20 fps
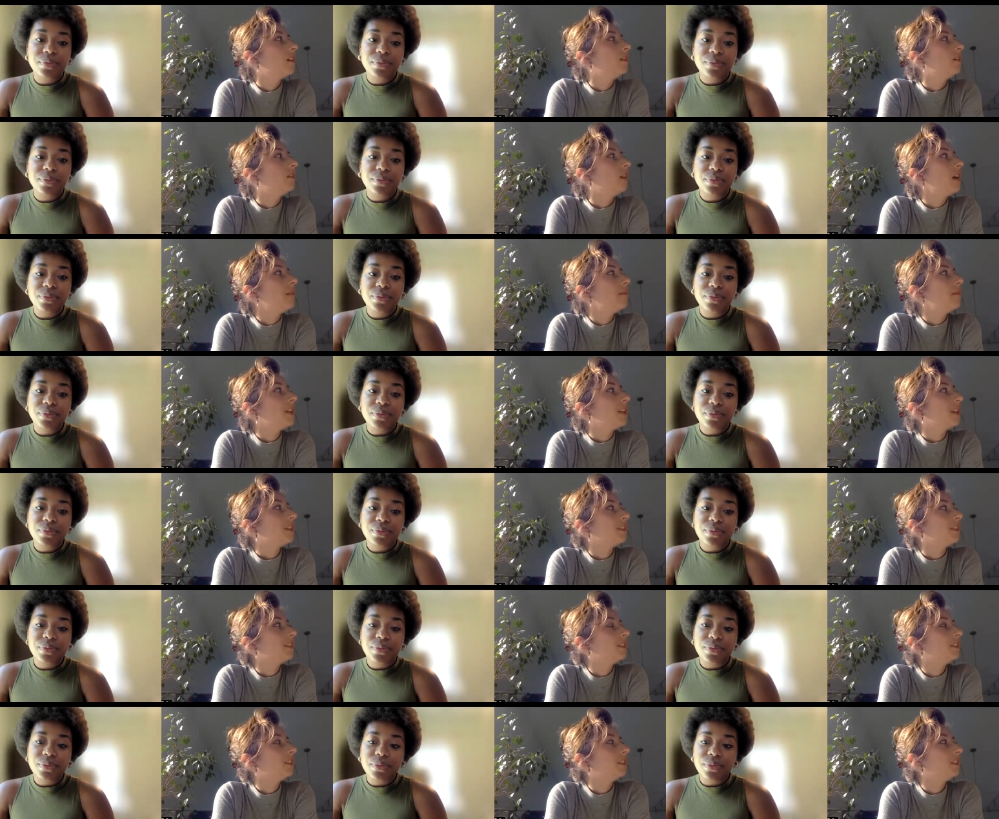Speaker 1: I mean,
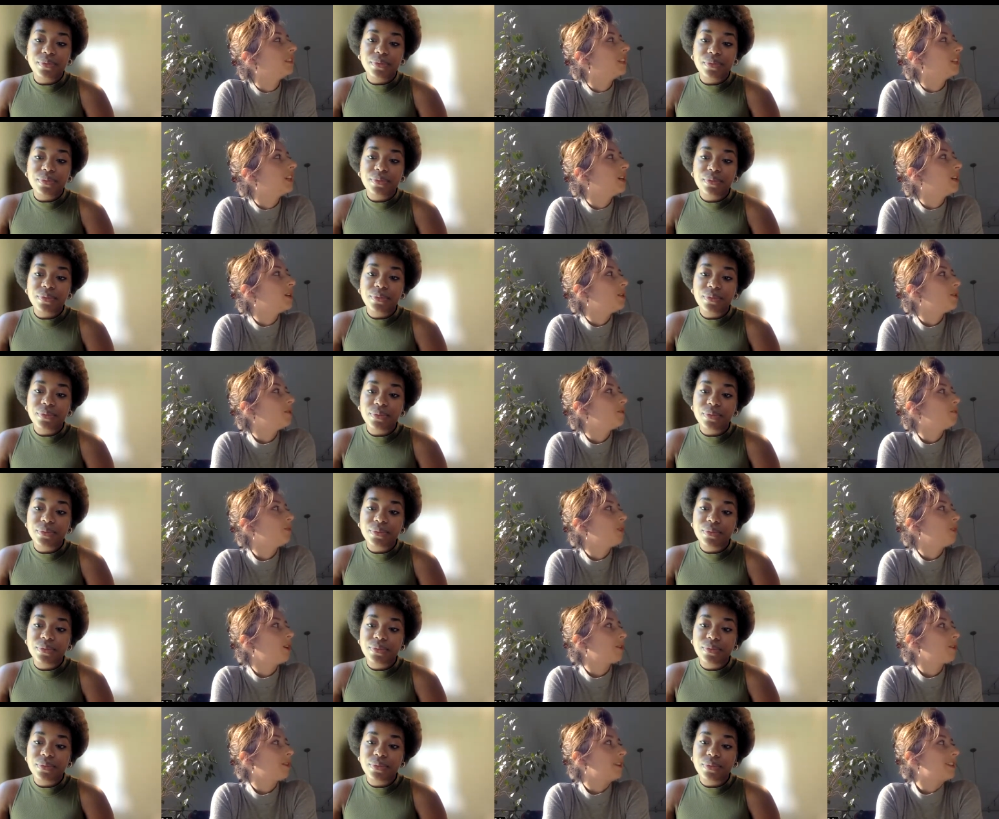
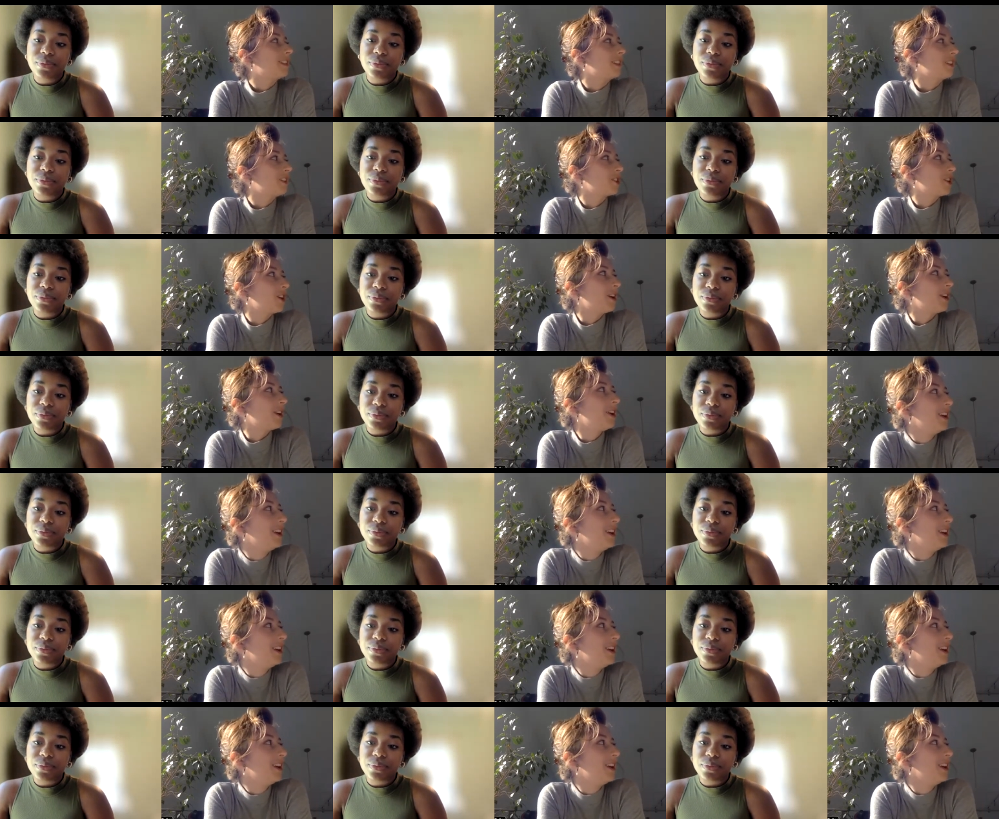Broadway is such a